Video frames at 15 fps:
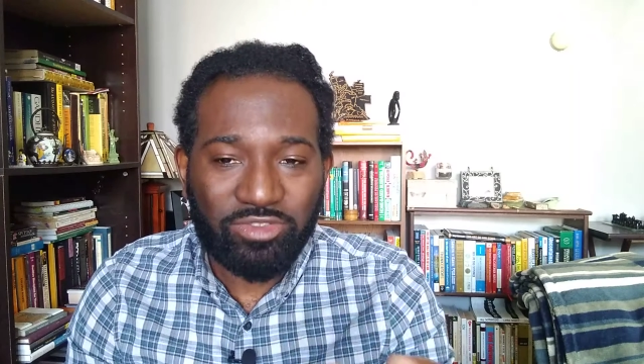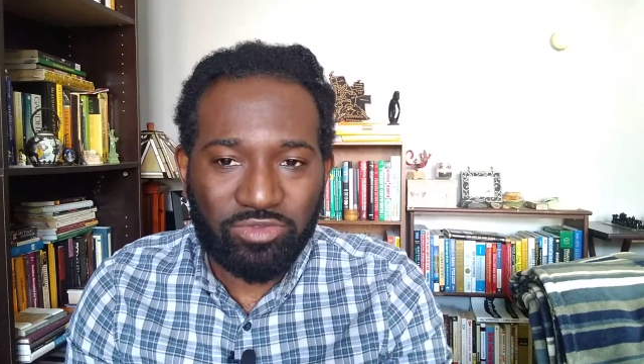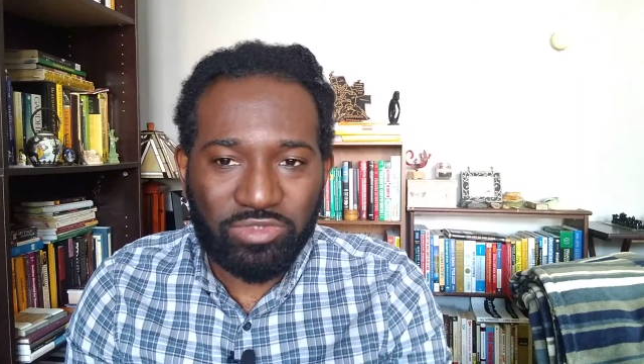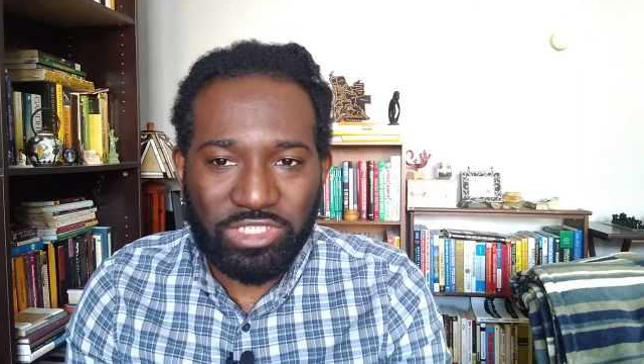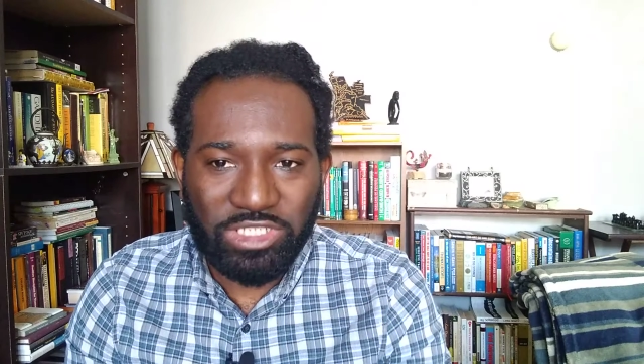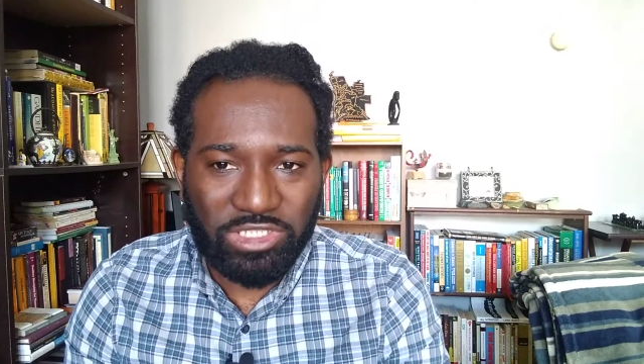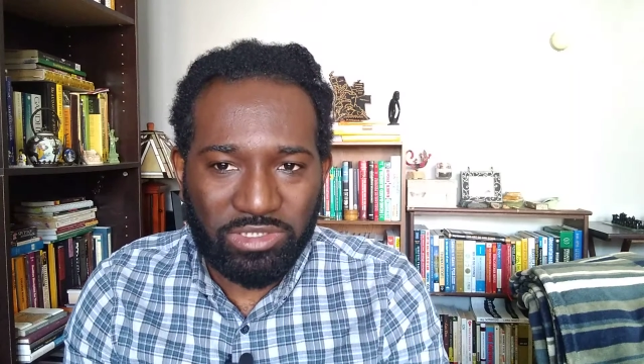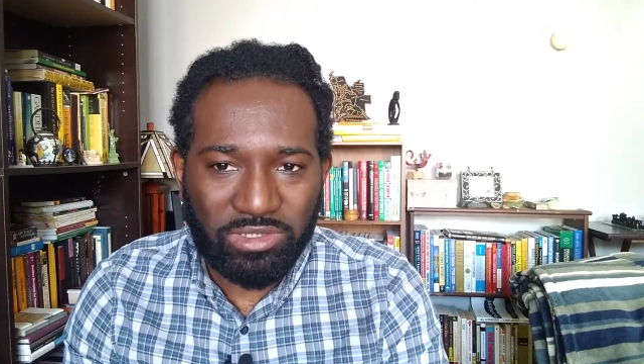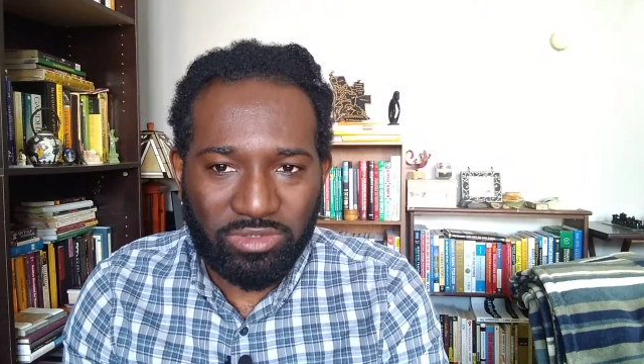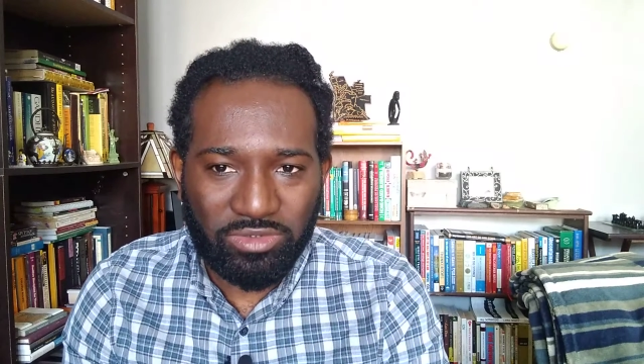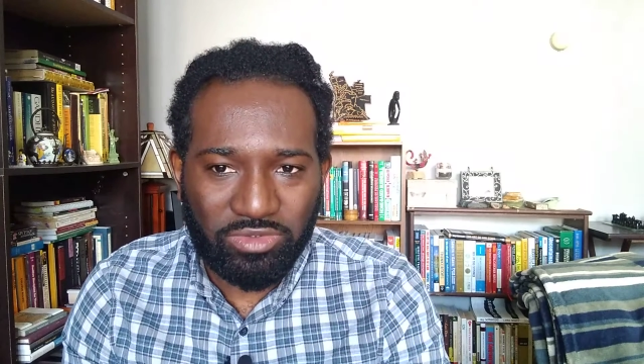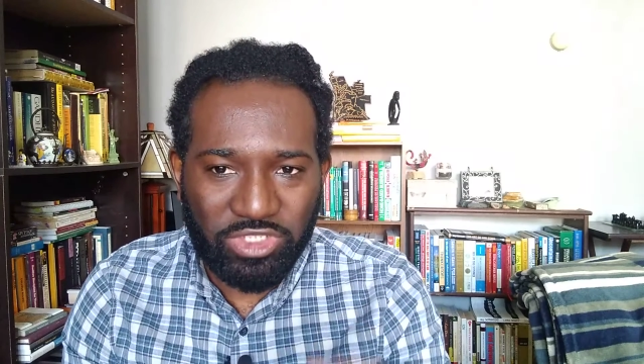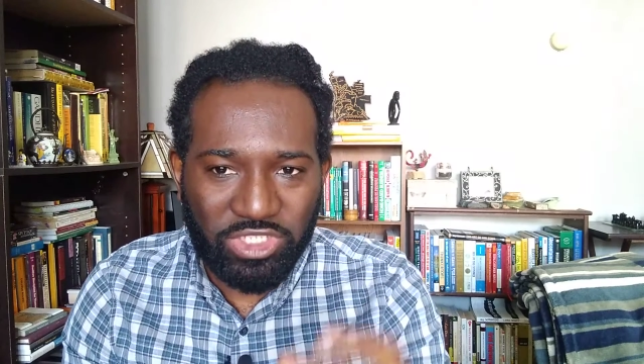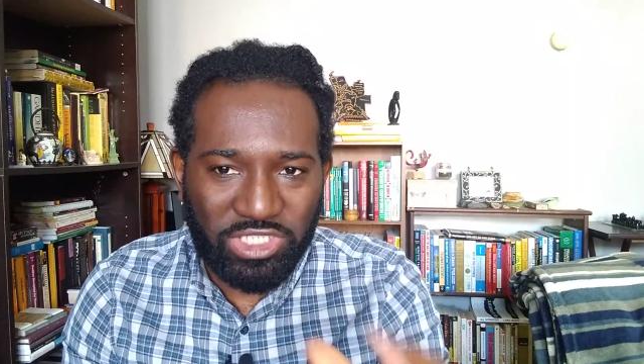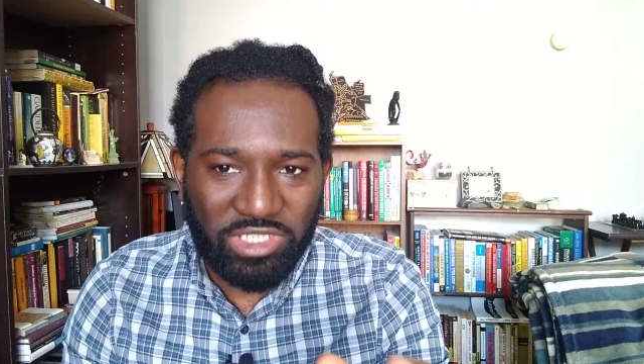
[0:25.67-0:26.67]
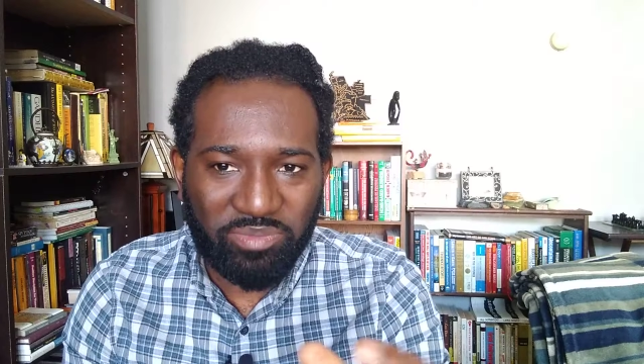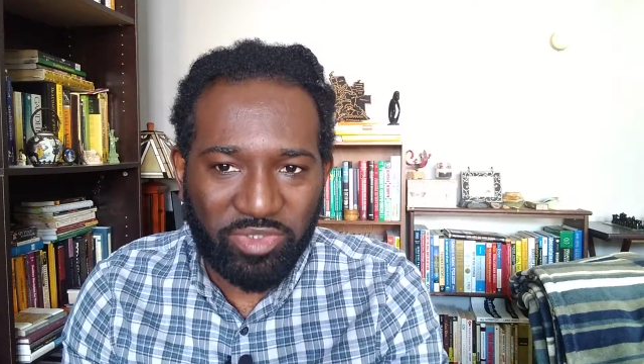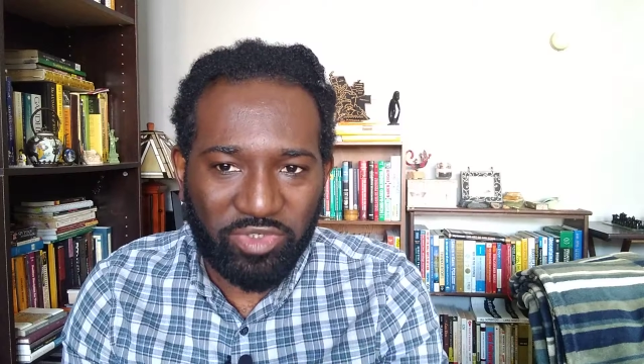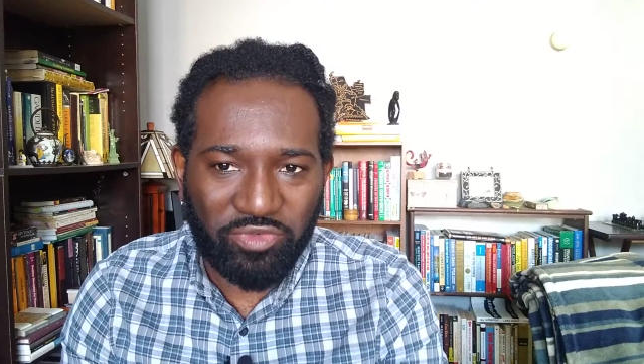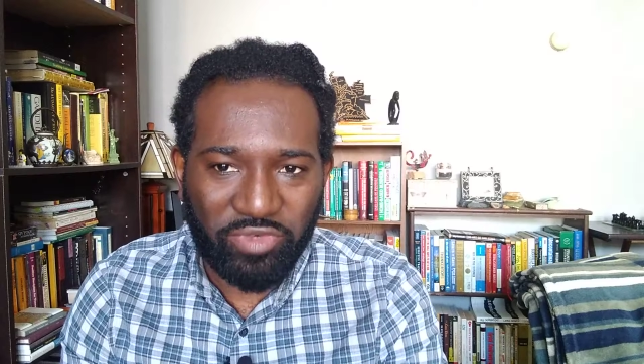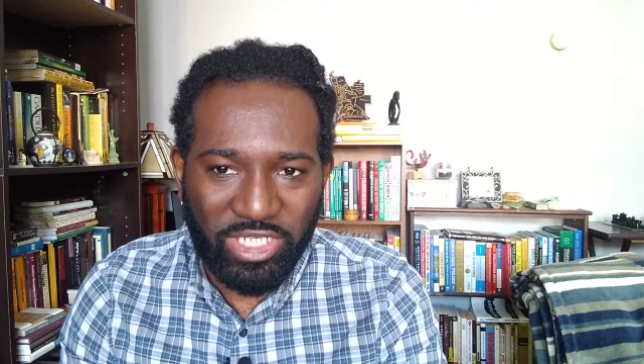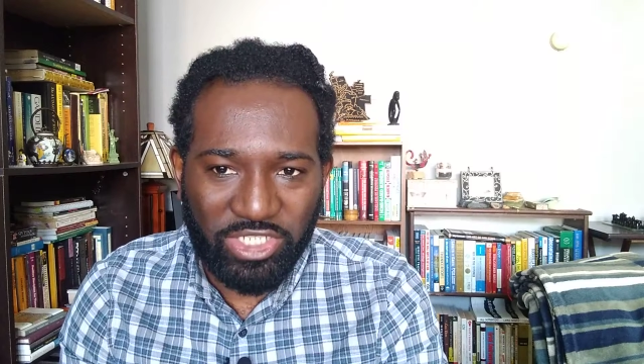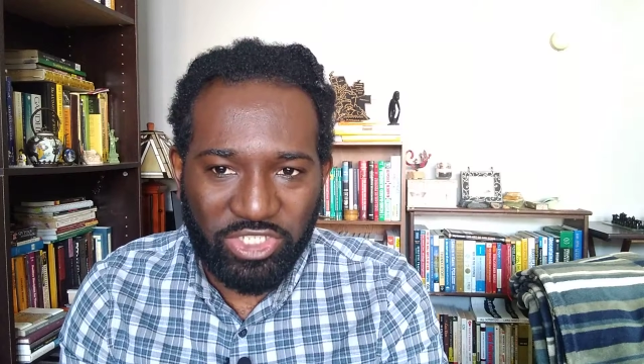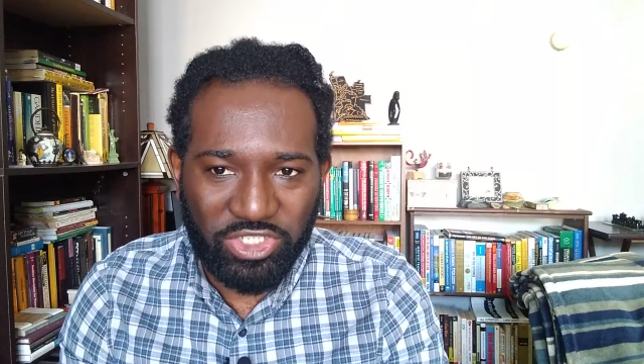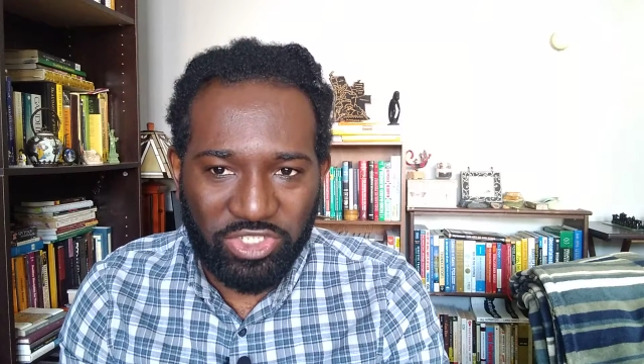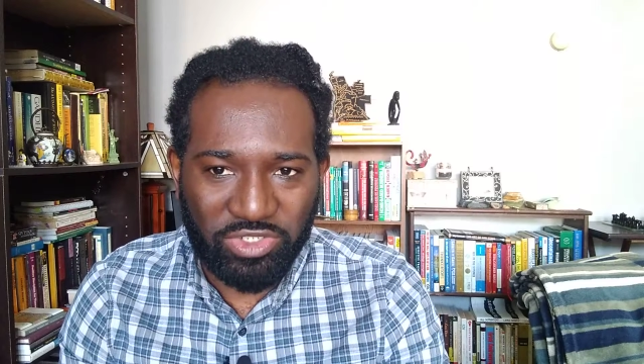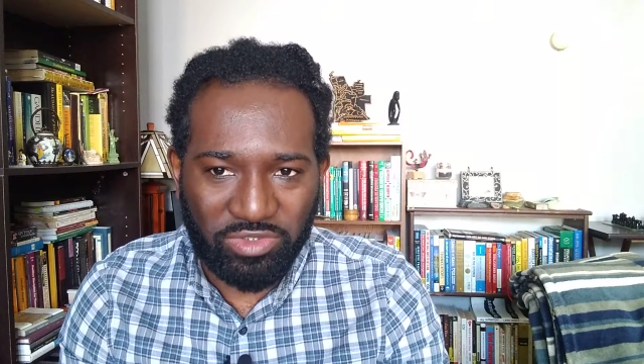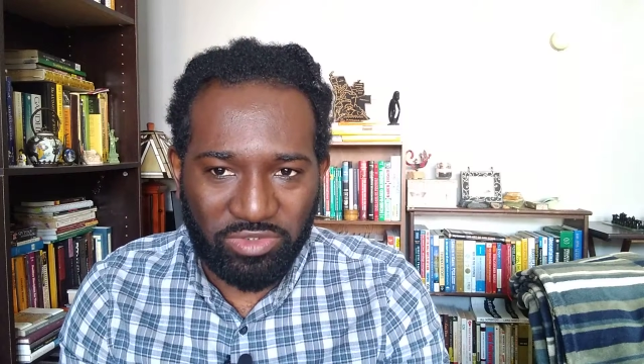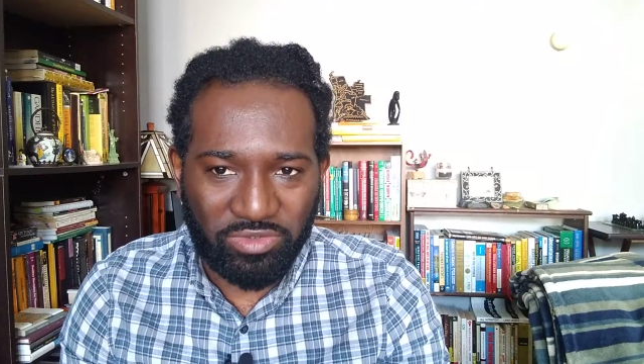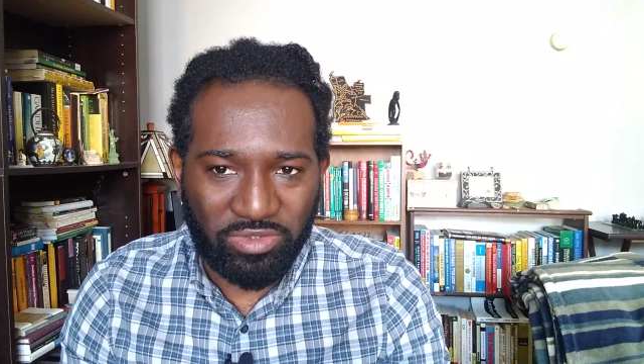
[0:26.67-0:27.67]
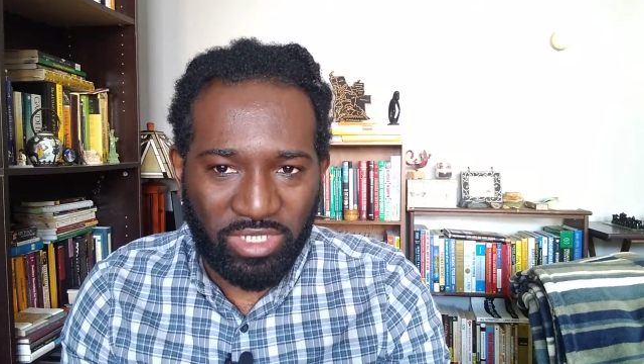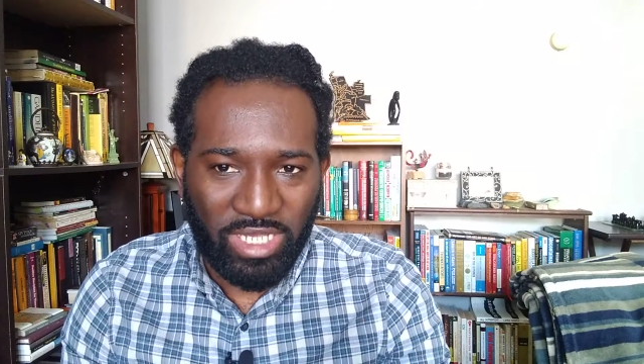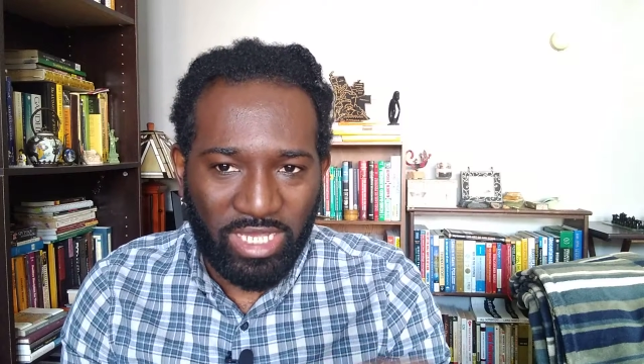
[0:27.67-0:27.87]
to GDP ratio